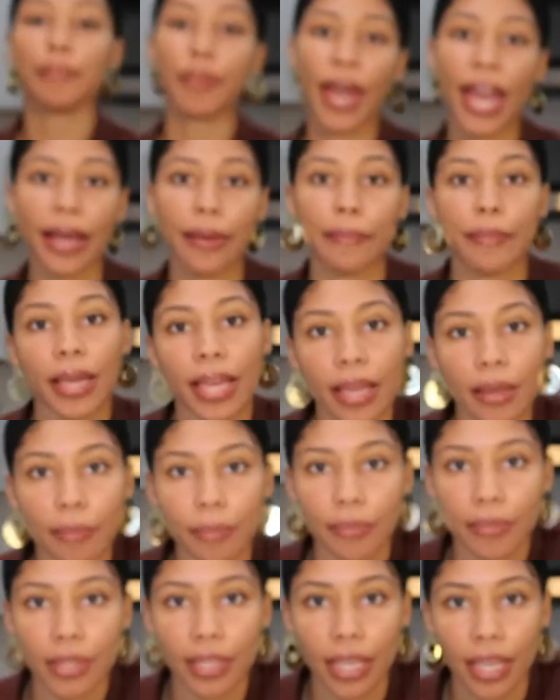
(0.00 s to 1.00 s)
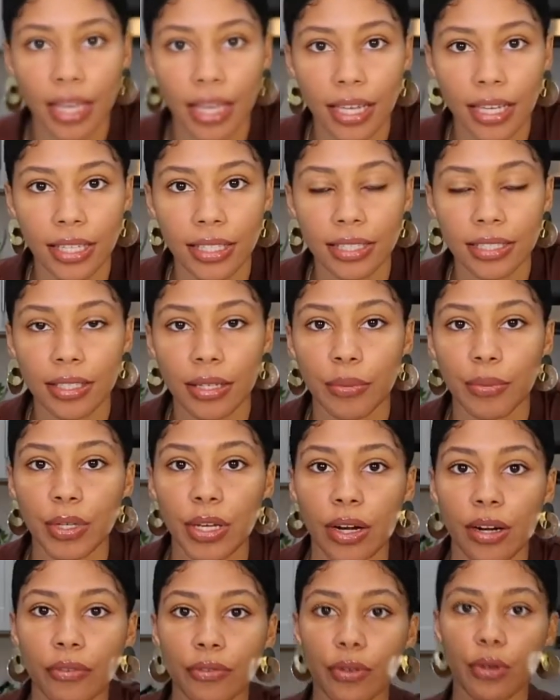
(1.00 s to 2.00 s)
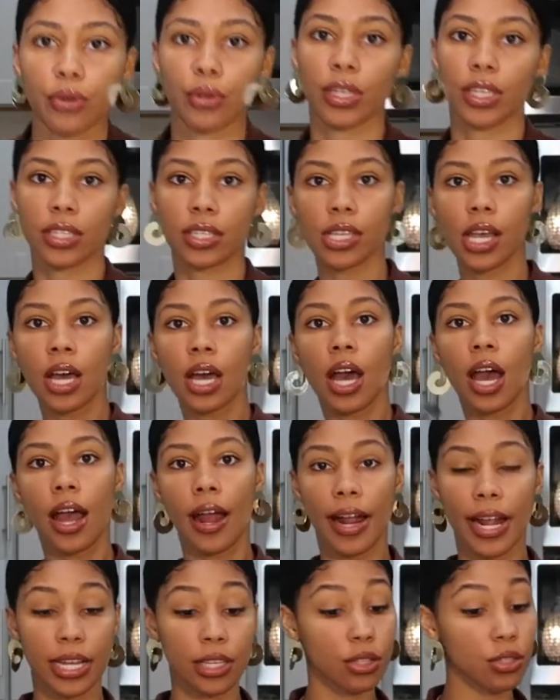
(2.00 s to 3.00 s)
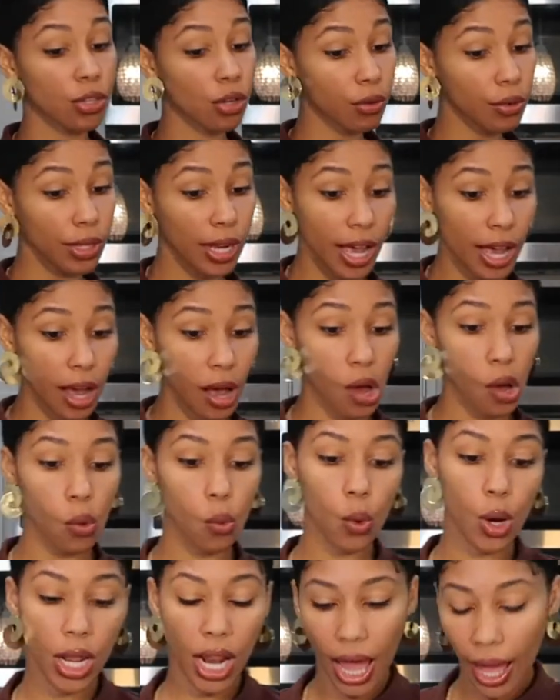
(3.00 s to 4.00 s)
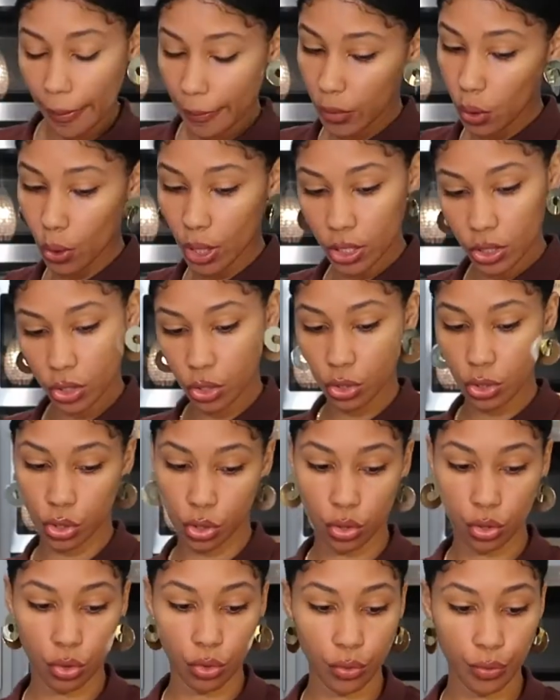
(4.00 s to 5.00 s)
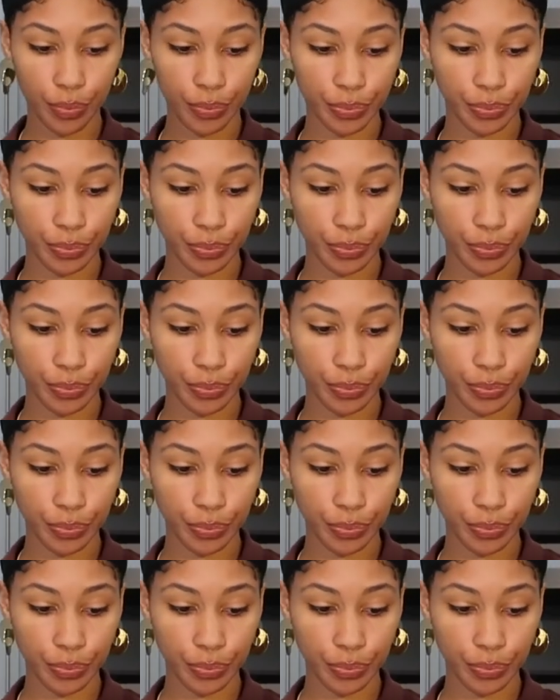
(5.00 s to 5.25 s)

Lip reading: back made. Yes, and we are focused. All right, so now what I'm going to do,